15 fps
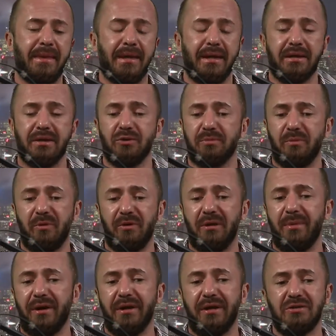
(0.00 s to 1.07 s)
And good point
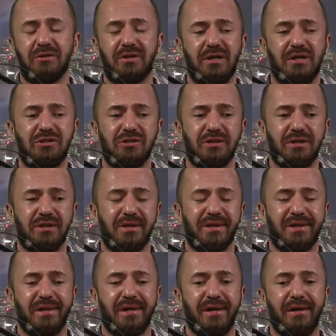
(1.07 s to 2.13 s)
about education.
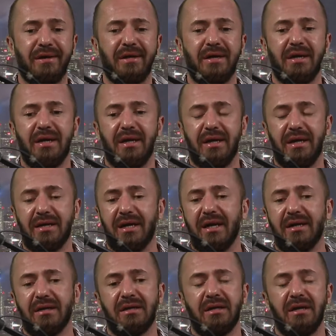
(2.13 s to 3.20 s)
It's
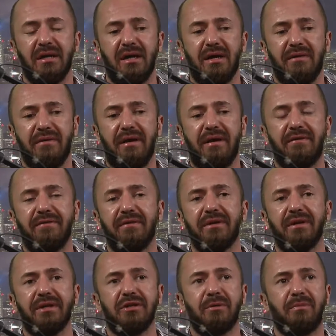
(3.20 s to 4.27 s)
again, I feel
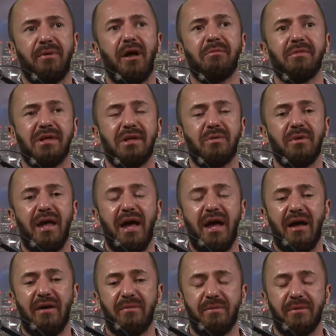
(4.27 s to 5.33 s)
like the problems that we
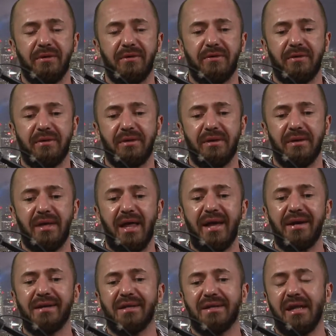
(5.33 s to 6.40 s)
have with not
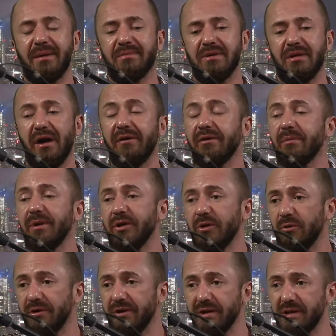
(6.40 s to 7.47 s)
accepting other
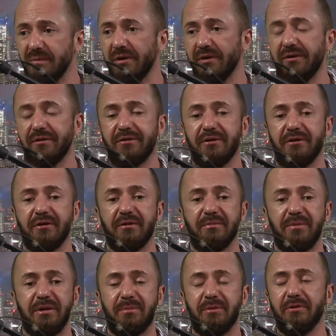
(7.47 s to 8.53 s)
minorities, whether they're
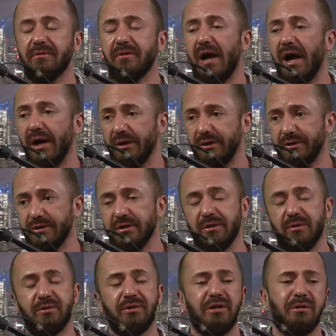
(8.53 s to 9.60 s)
people of color
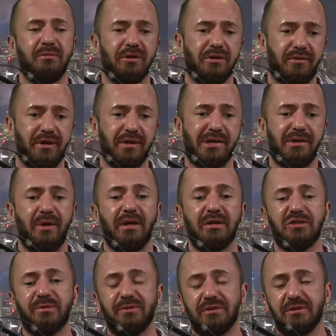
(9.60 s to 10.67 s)
or immigrants or
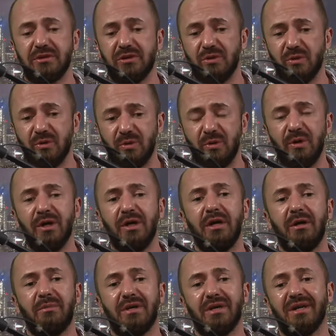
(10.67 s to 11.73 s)
LGBTQ,
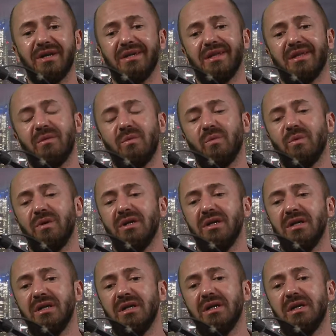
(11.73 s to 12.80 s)
because
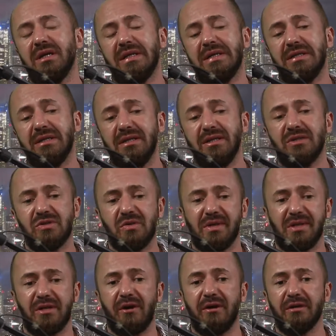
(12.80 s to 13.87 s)
we need to
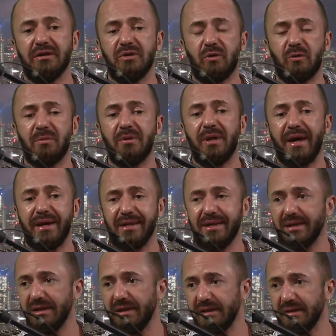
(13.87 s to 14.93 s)
start
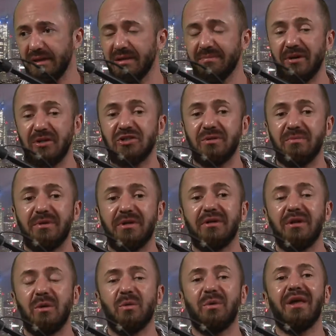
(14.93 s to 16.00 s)
normalizing it, especially being
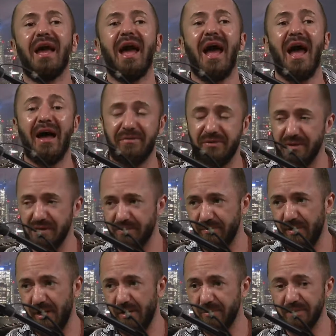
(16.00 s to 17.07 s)
that we have this
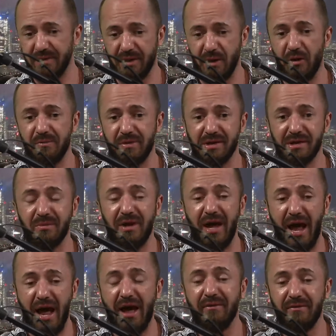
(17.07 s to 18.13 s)
problem. It's obvious we
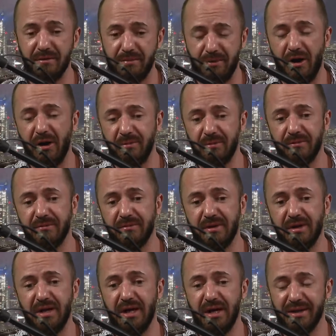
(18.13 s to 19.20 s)
have a problem
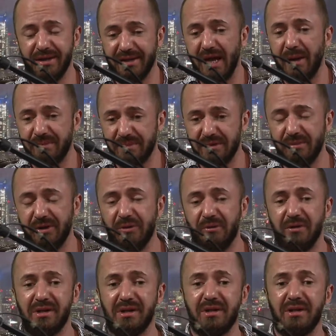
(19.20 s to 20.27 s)
accepting
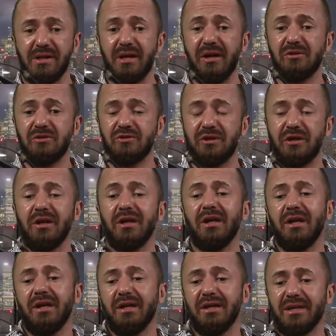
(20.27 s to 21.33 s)
minorities in this country.
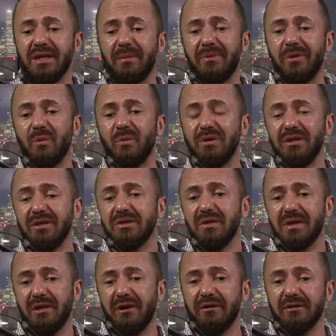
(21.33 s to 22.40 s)
It's something we need to start